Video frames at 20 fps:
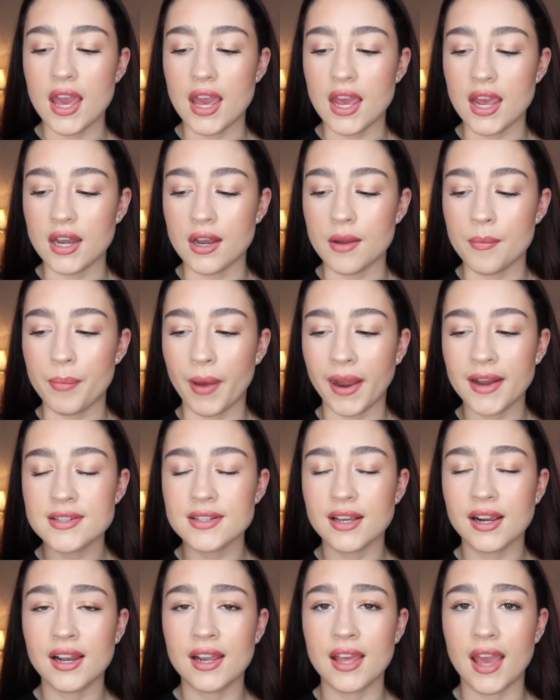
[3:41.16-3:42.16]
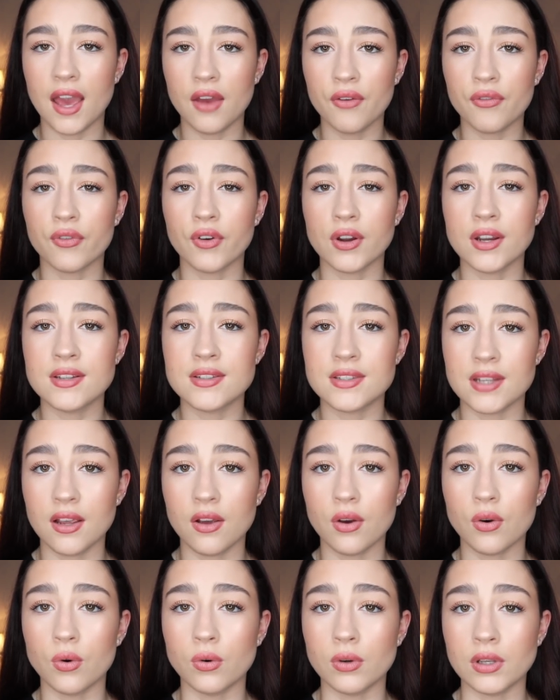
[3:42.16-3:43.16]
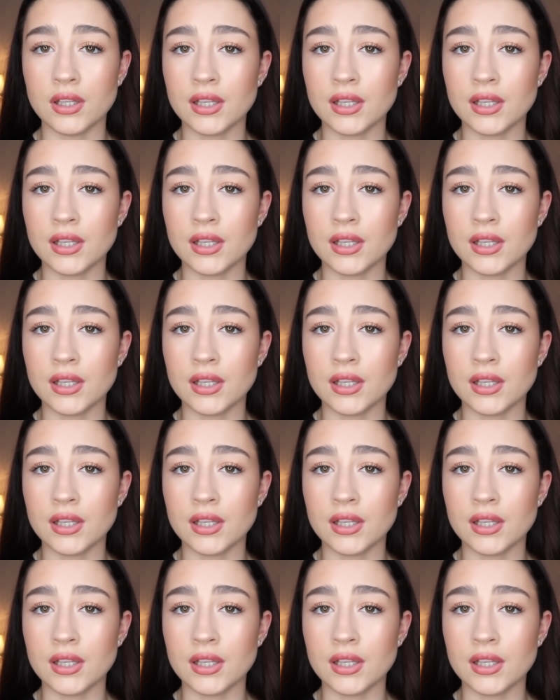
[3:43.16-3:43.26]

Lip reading: in basically every single